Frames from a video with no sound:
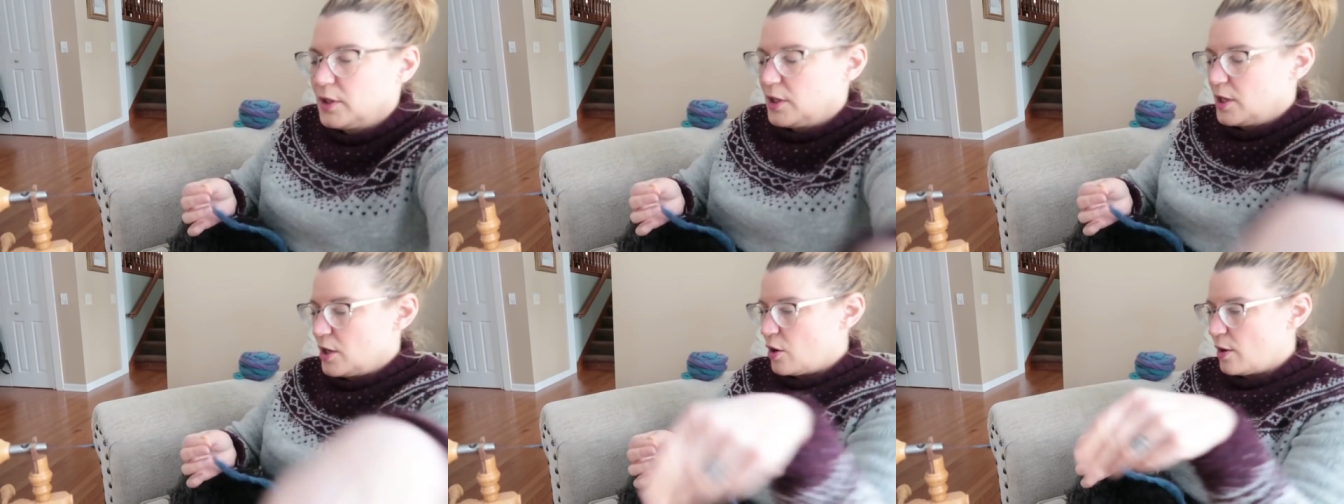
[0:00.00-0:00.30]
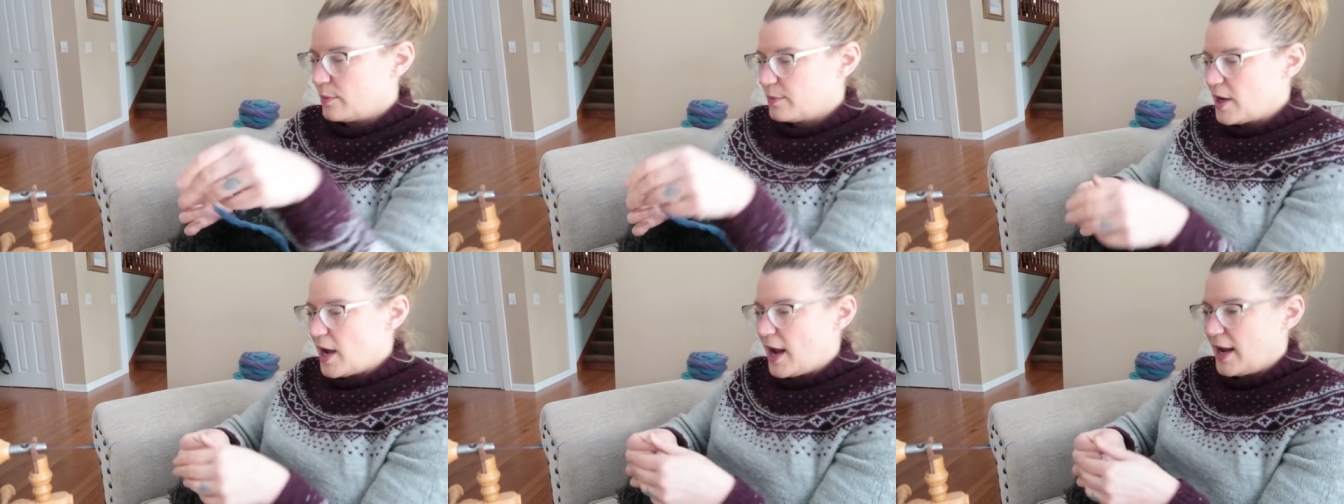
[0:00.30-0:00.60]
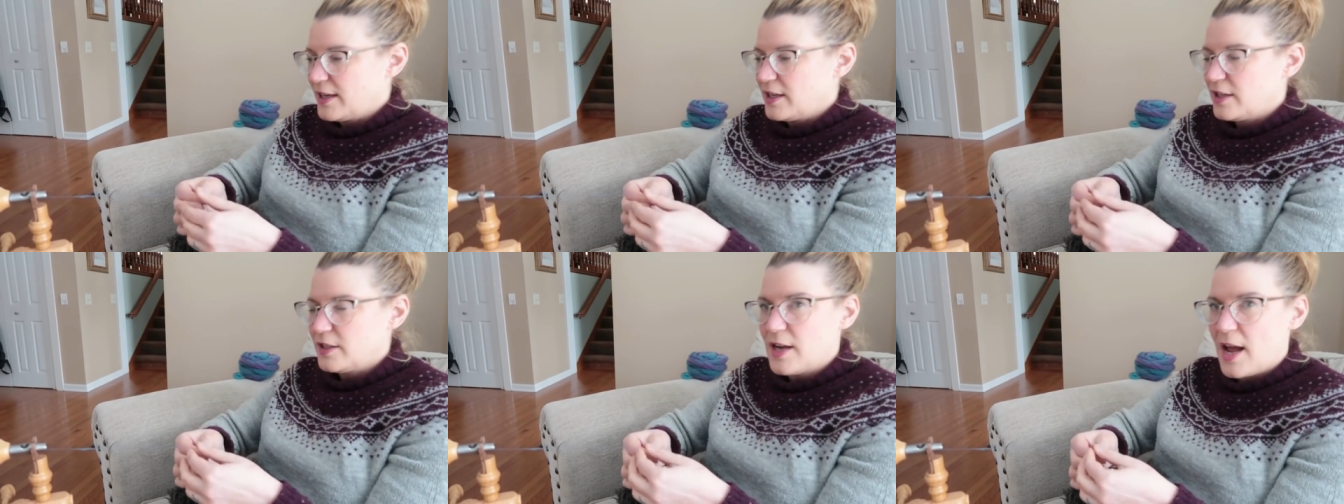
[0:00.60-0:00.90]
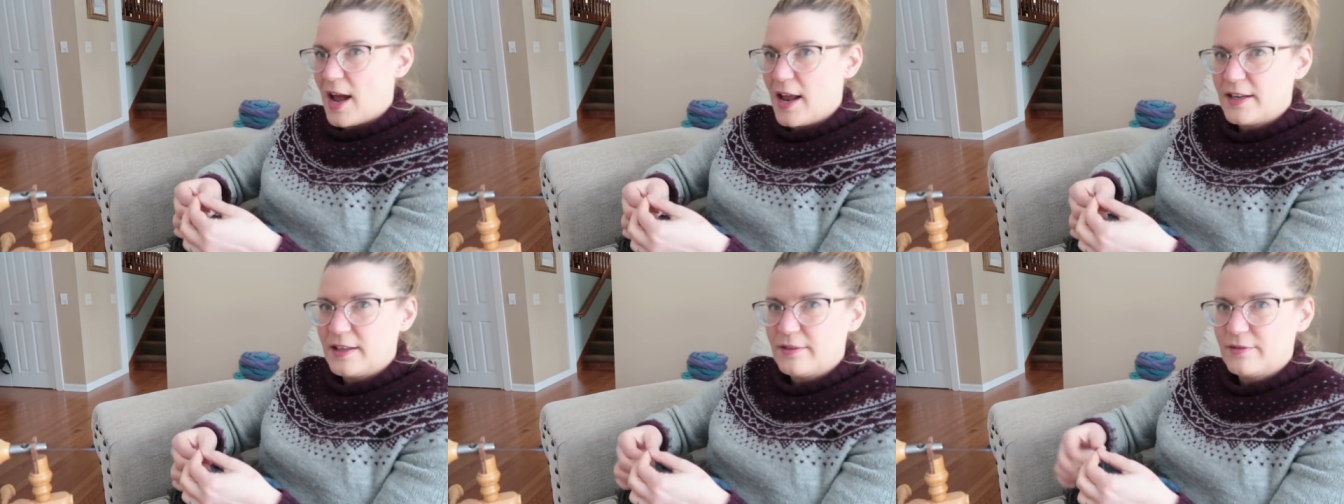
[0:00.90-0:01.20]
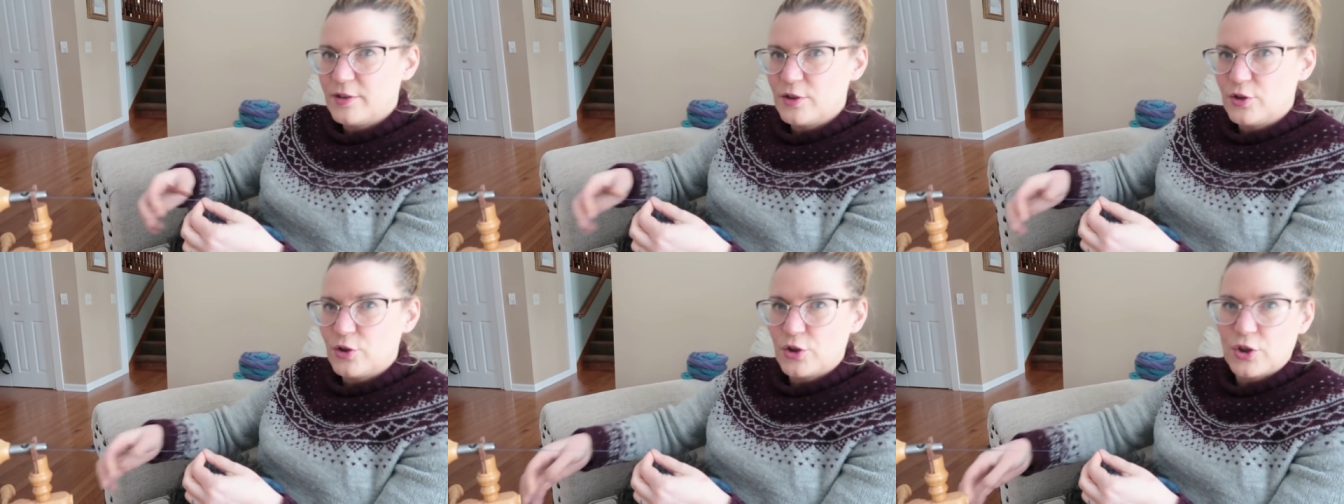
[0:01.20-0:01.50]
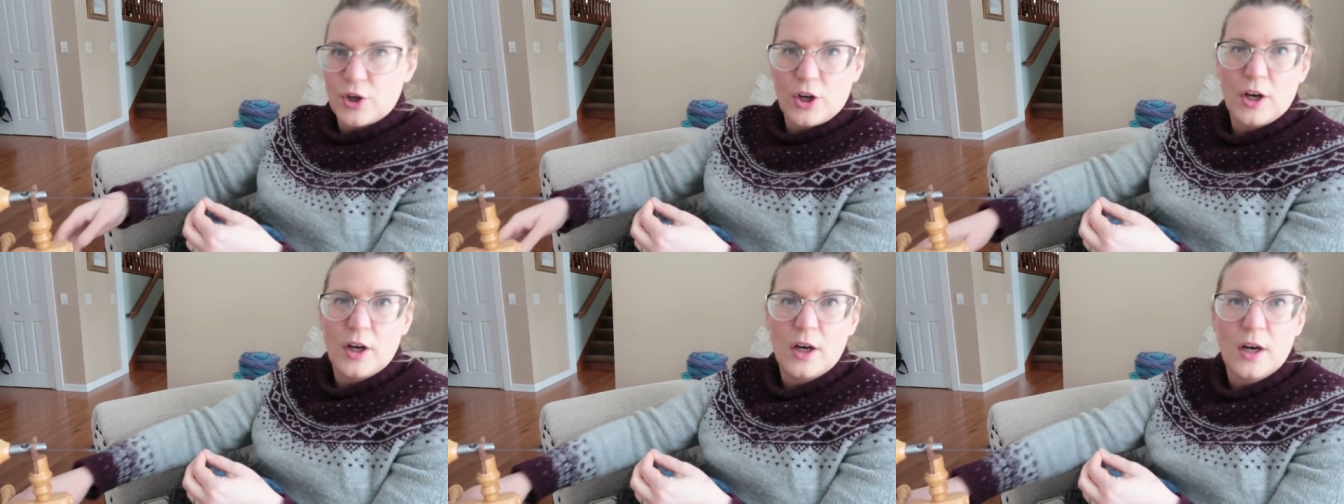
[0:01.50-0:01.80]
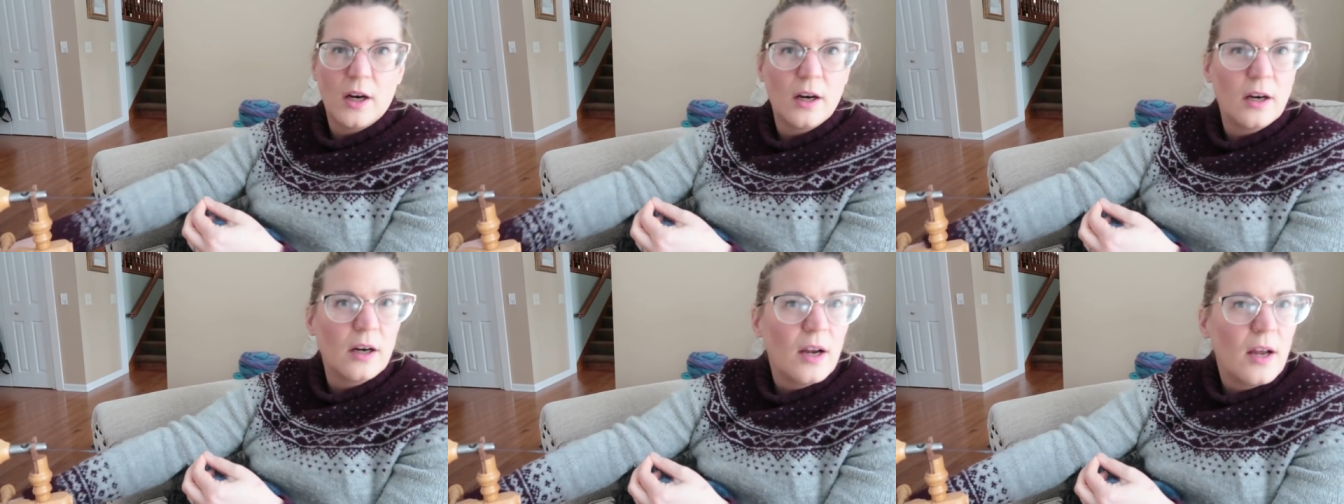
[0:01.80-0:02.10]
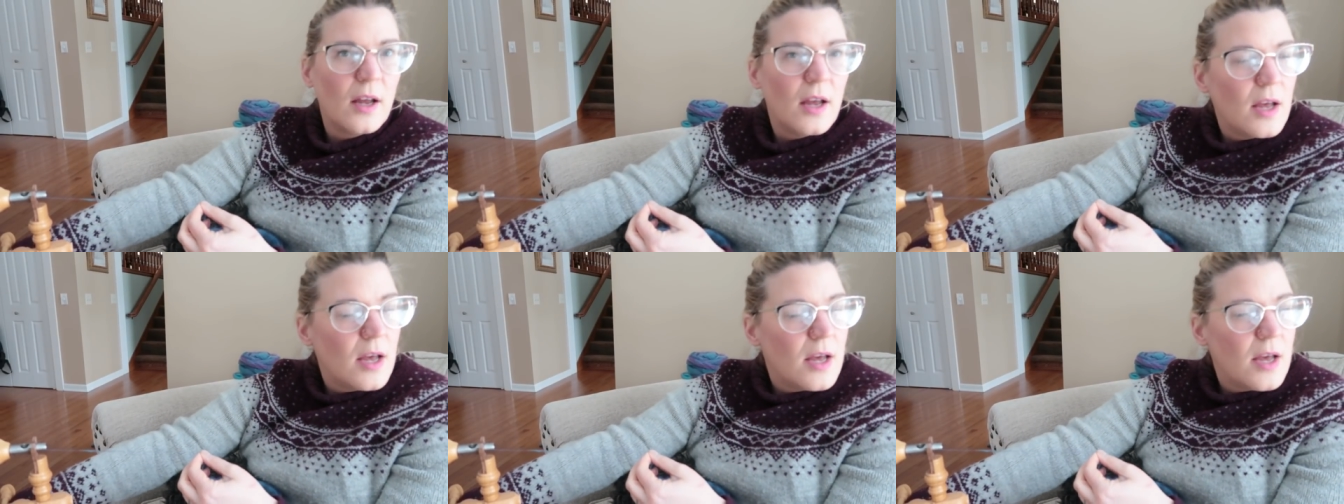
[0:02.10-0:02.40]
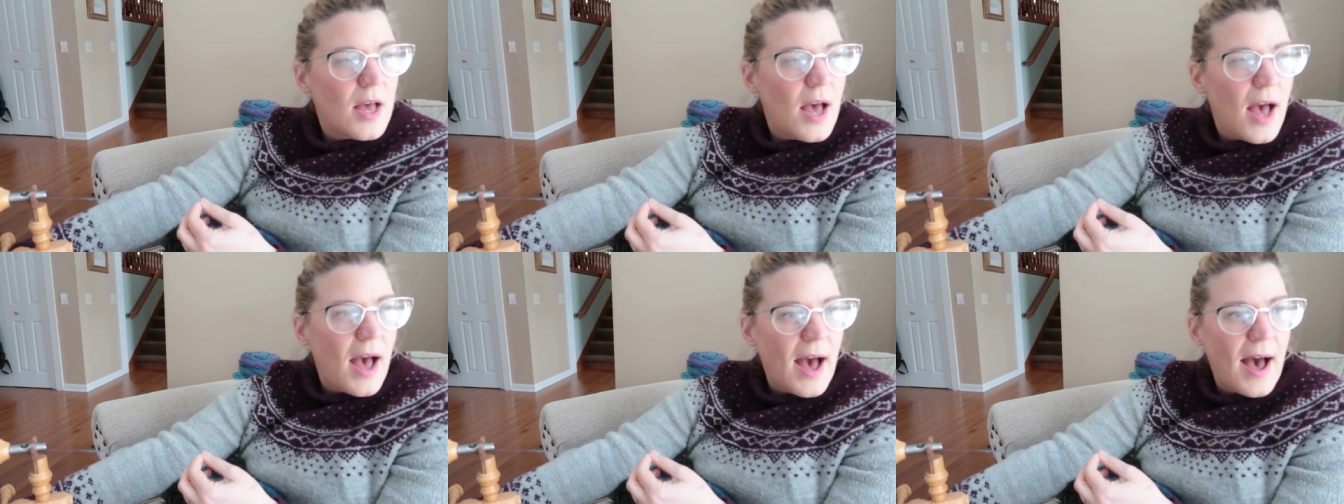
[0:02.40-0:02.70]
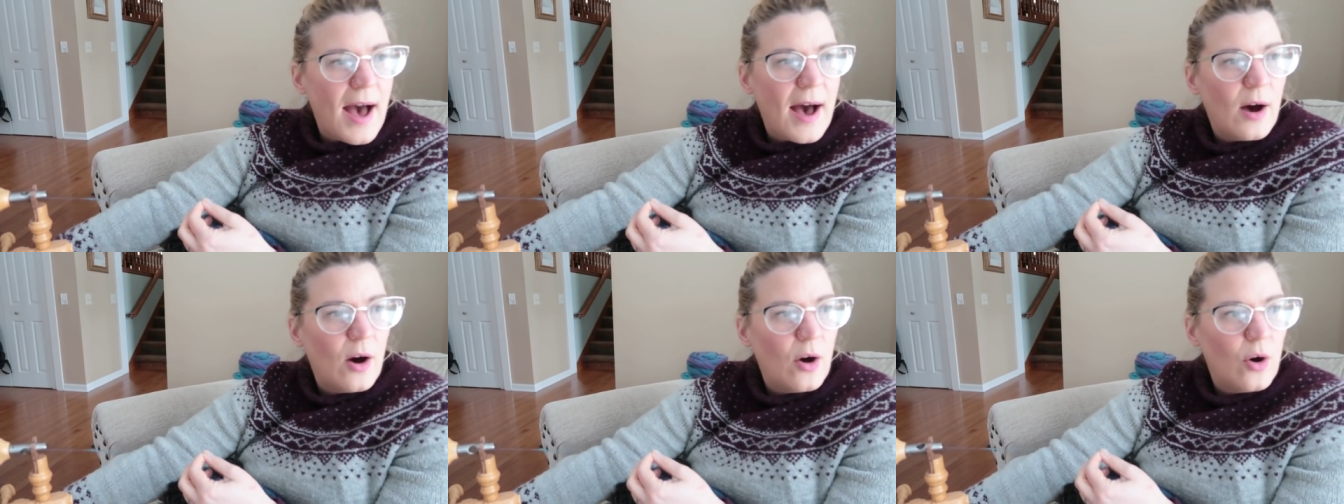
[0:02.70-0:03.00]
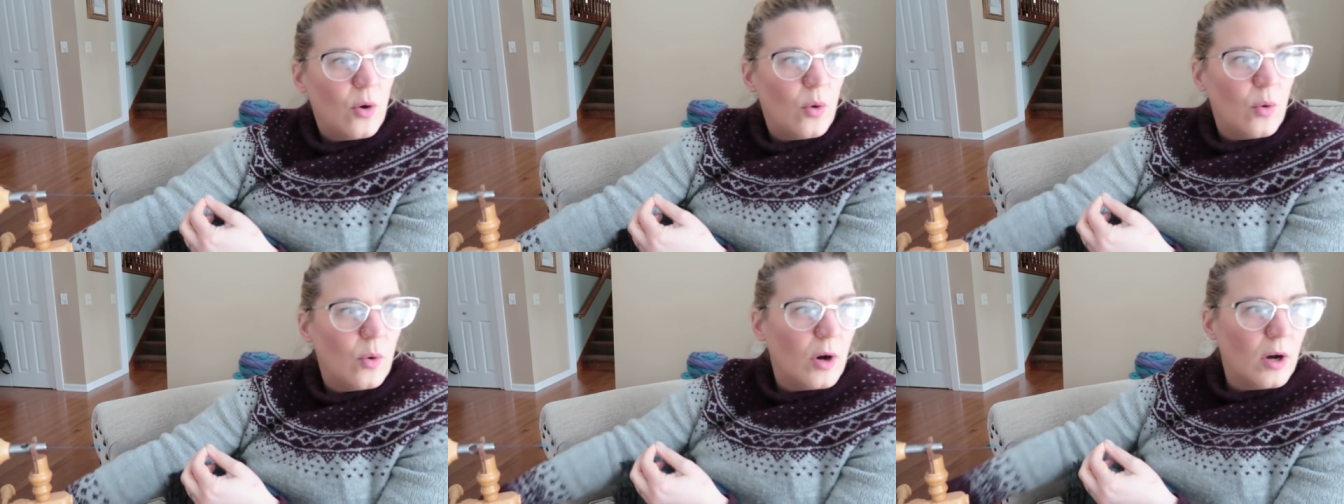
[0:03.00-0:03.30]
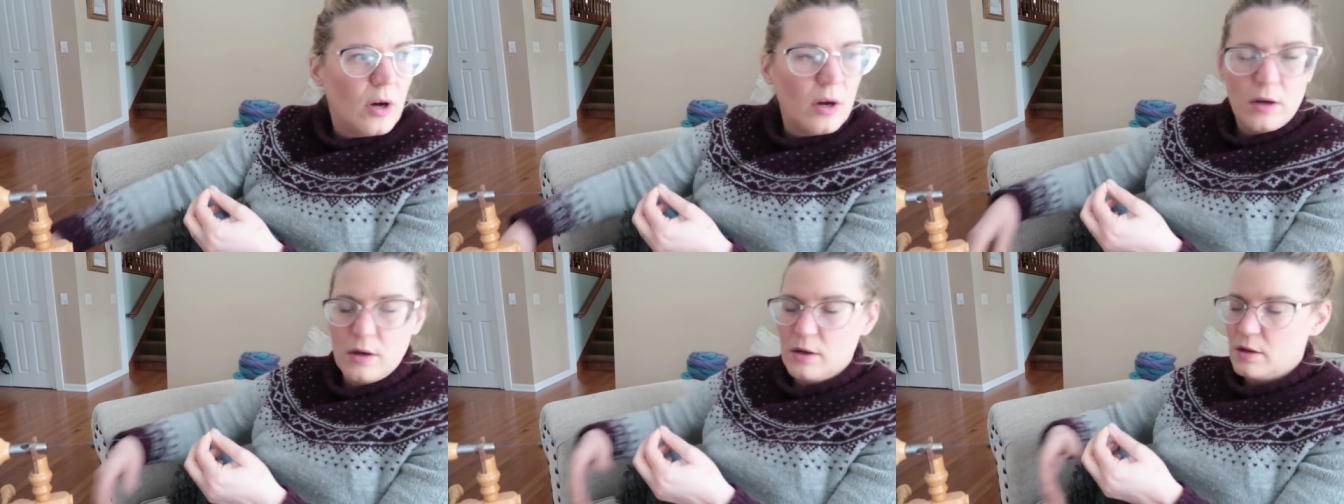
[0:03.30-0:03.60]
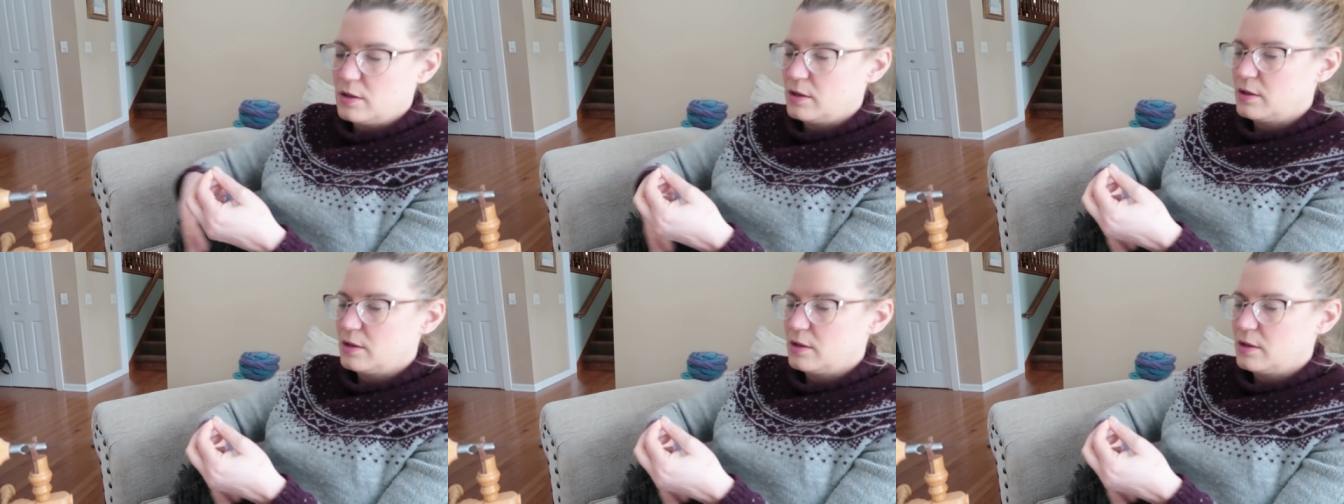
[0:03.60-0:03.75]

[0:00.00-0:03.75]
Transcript: You know, I'm kind of not even sure how